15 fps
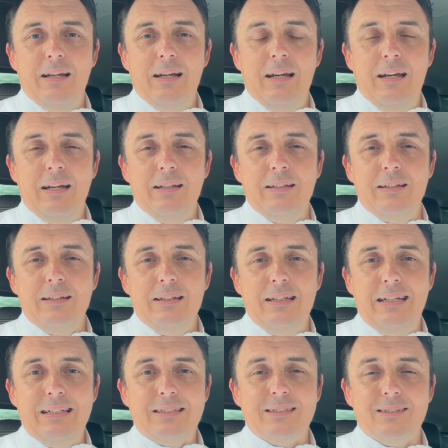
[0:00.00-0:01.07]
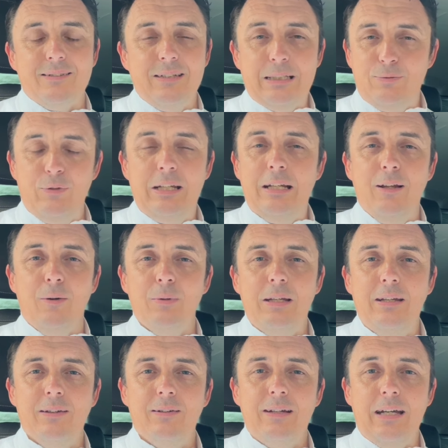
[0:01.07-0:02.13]
And it's really
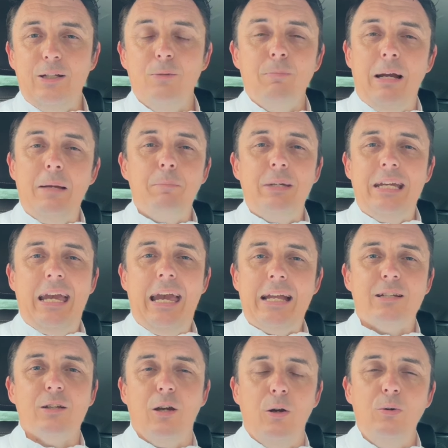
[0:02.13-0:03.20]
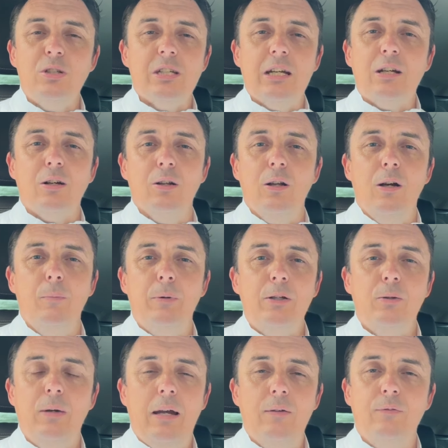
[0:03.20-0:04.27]
lonely. And you might be a head coach at a club and
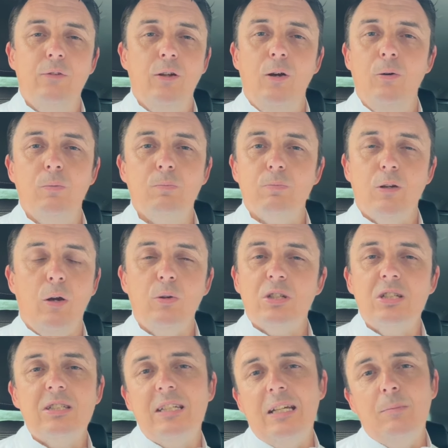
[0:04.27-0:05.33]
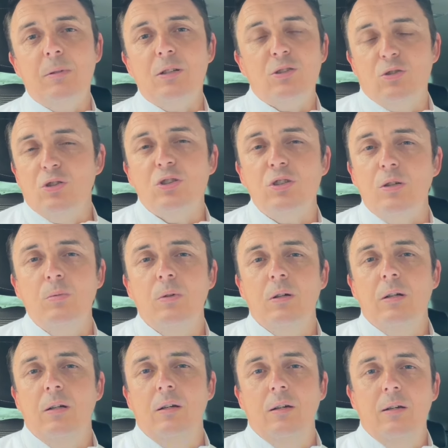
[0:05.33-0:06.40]
you have no coaching team and it's just you.
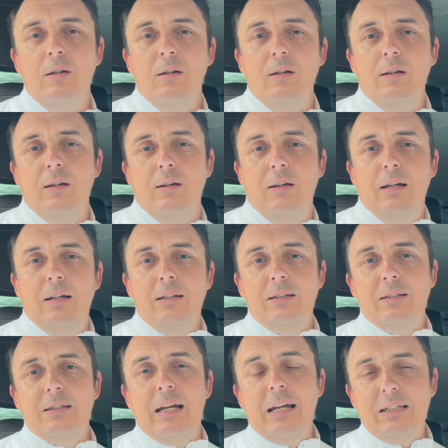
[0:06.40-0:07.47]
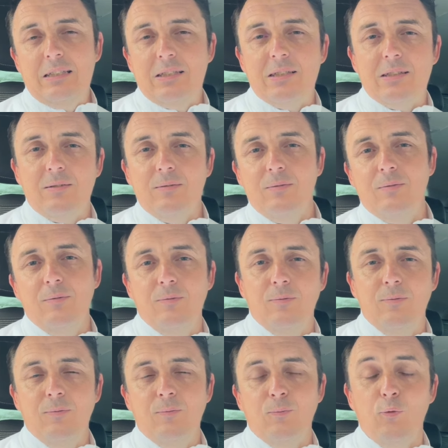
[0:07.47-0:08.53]
That's
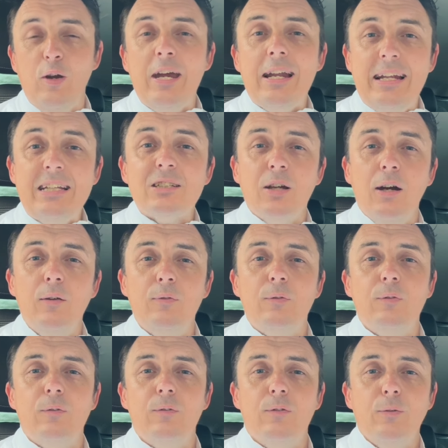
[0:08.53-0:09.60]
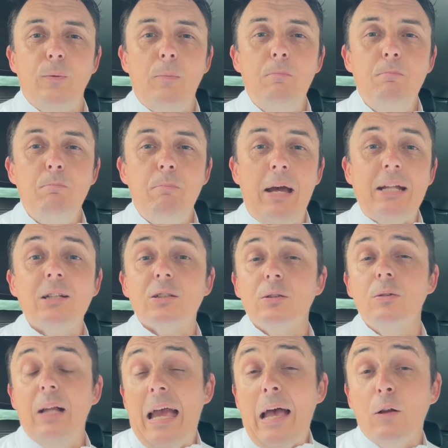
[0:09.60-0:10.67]
really tough from a
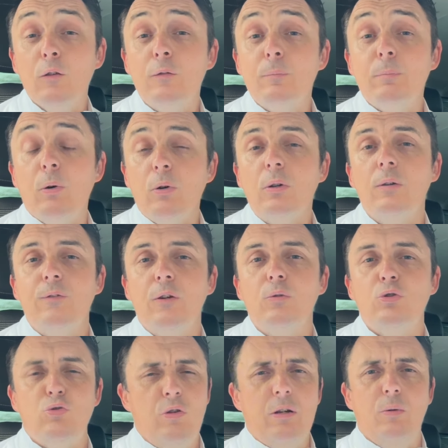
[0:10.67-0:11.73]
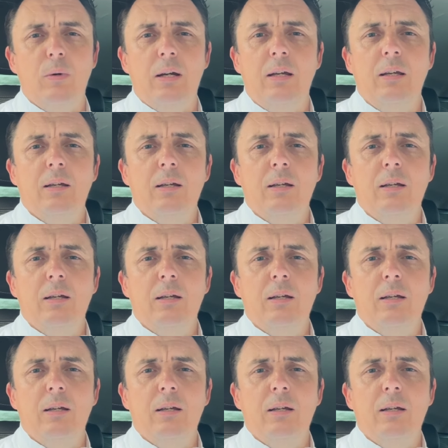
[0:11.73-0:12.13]
mental health point of view straight away,